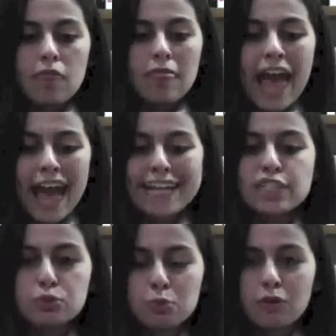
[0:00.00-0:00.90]
the
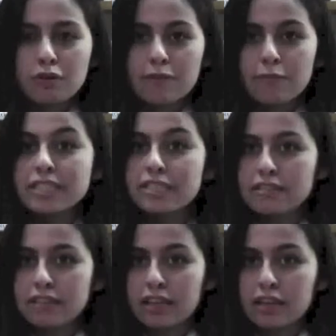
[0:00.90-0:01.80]
actual
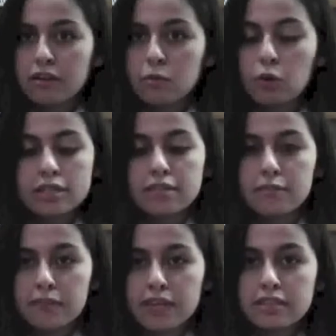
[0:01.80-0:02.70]
facility
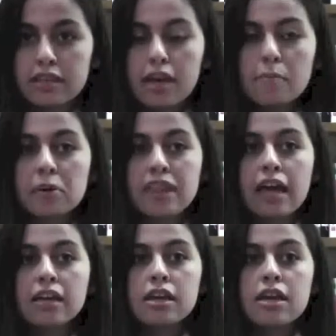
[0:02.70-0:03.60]
wasn't fit, but
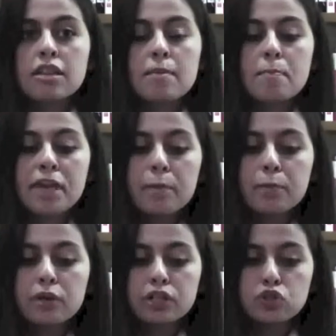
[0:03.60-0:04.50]
that
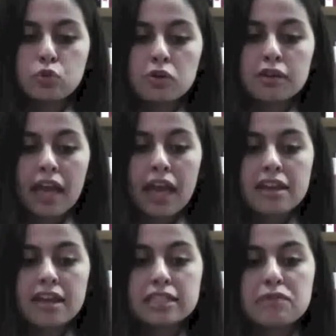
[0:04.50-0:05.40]
people in Jordan
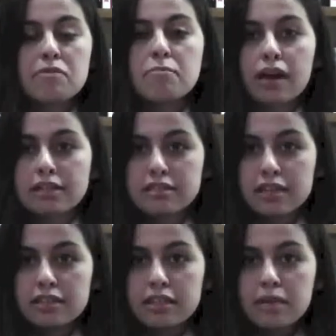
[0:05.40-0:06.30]
had a different
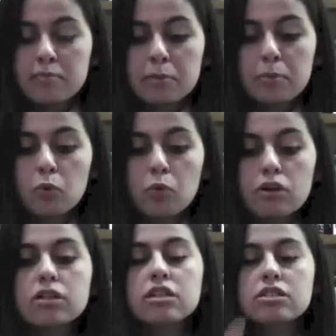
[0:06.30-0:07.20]
mindset. People
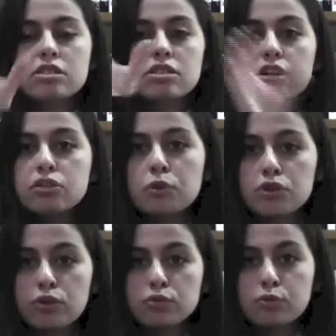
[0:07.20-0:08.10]
weren't concerned with
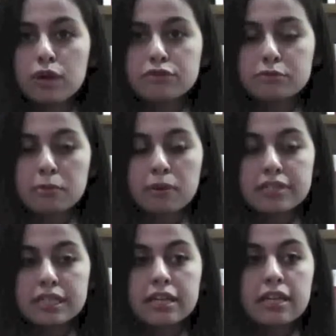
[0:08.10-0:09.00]
those who have cerebral
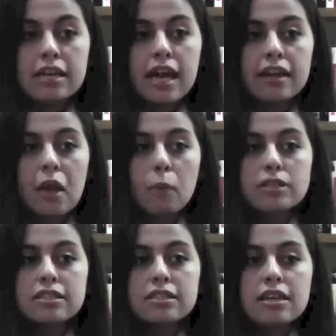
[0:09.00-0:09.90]
palsy. And it
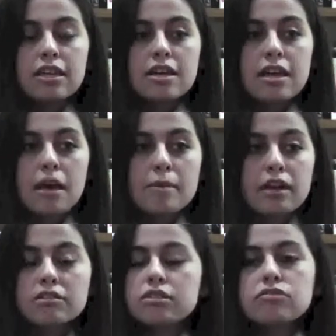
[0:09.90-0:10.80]
wasn't,
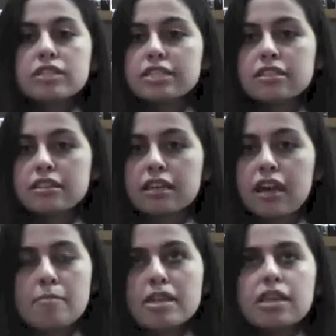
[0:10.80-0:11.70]
until recently,
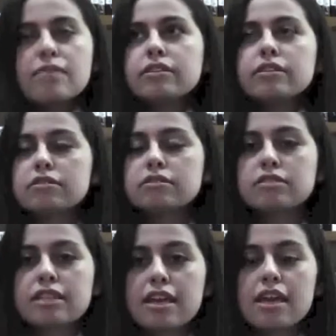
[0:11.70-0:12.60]
even until
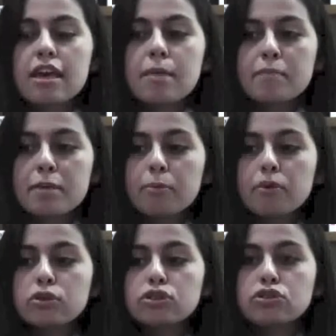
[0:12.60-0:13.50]
today,
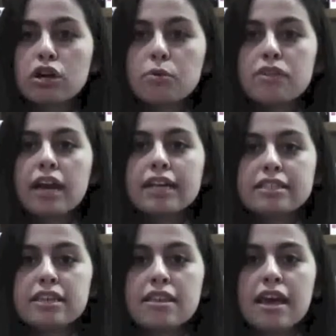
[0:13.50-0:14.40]
people struggle with the
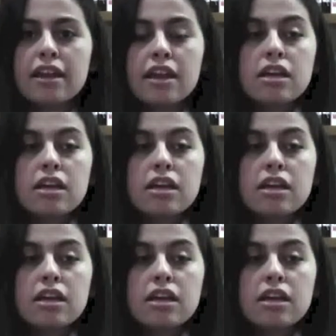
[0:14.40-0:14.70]
idea that